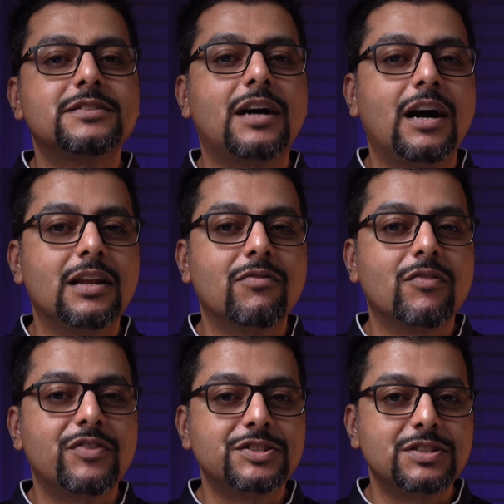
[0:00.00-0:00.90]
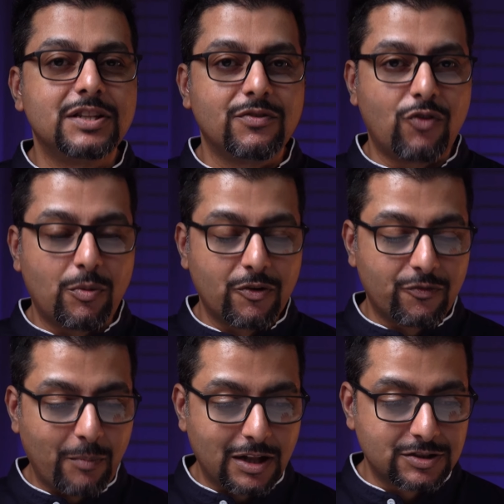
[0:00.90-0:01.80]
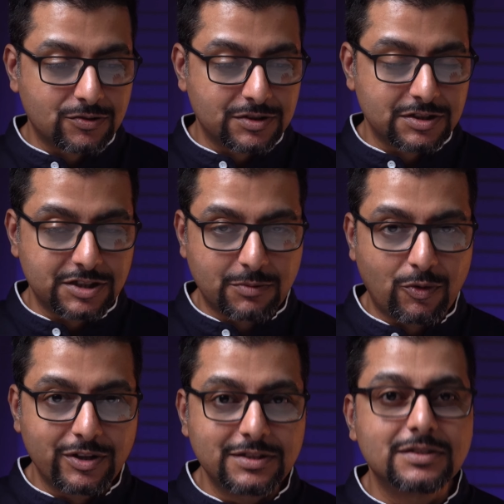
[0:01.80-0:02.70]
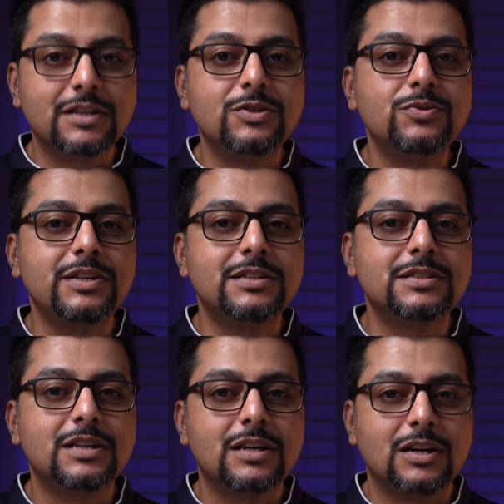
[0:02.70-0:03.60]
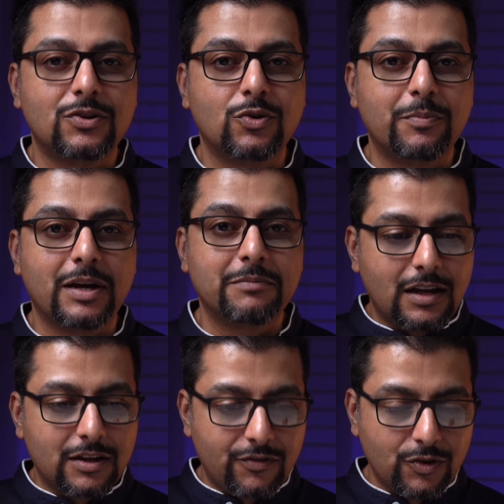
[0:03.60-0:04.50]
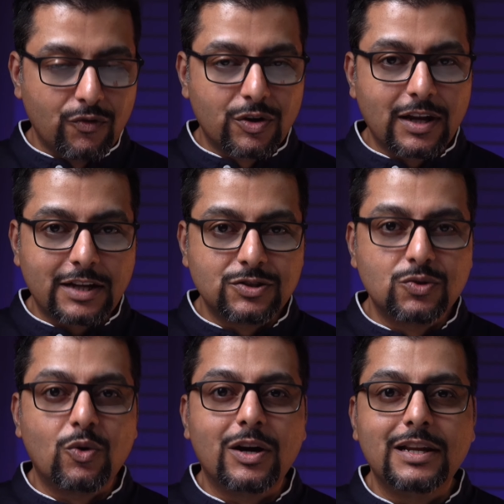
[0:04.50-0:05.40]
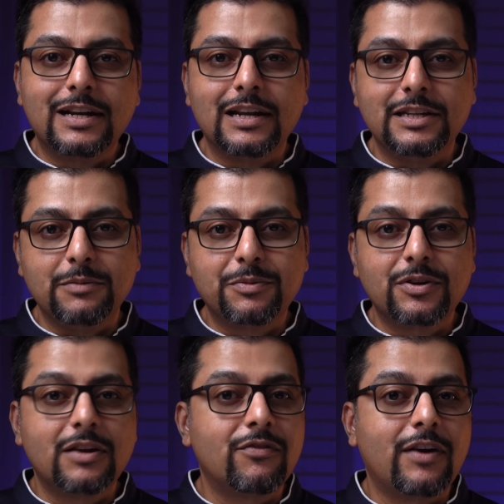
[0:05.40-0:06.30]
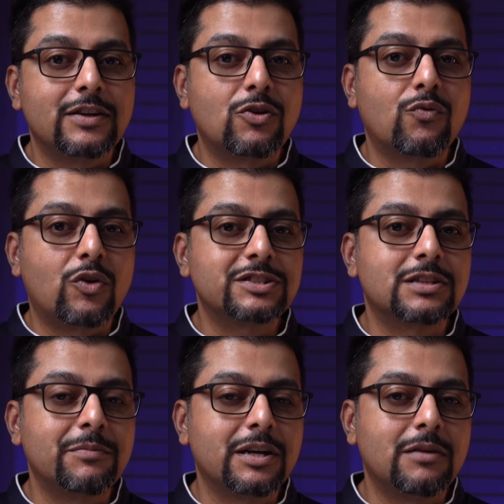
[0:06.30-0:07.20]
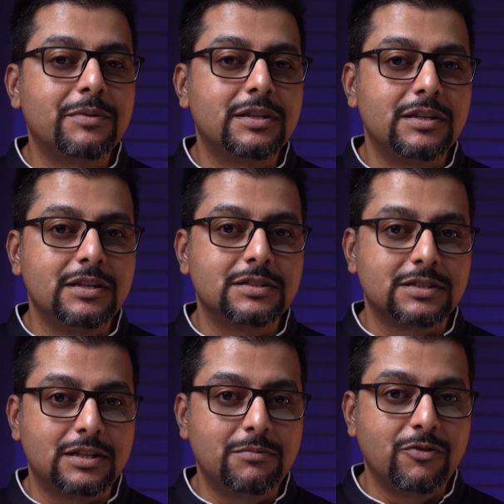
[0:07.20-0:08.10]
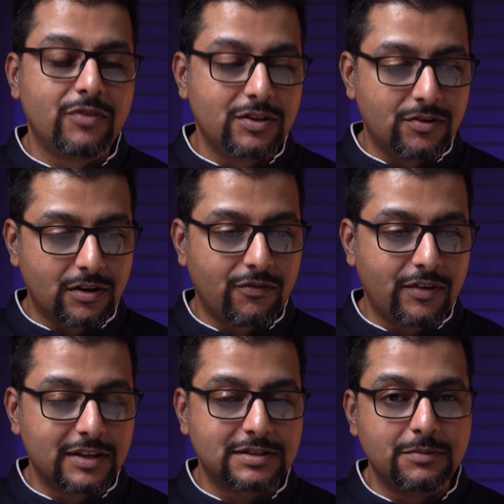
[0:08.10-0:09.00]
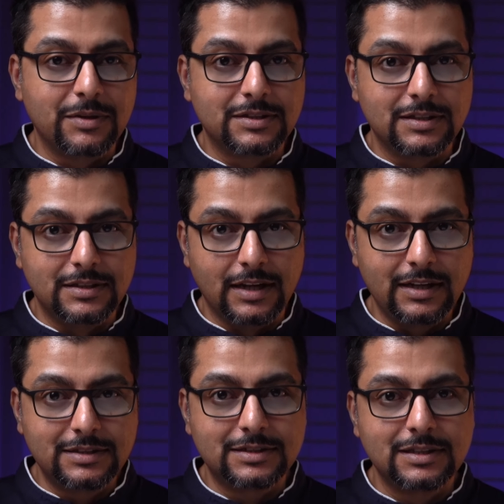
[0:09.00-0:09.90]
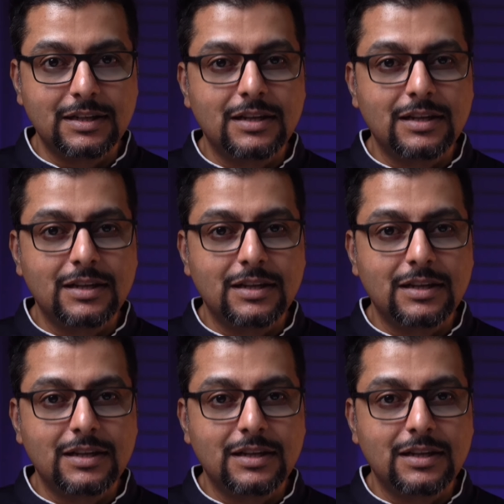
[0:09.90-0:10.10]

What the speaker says: a high-level vision in the form of milestones and checkpoints, then you need a roadmap. And if you would like to go a little deeper and find out what's coming up in the near term with rough estimated dates,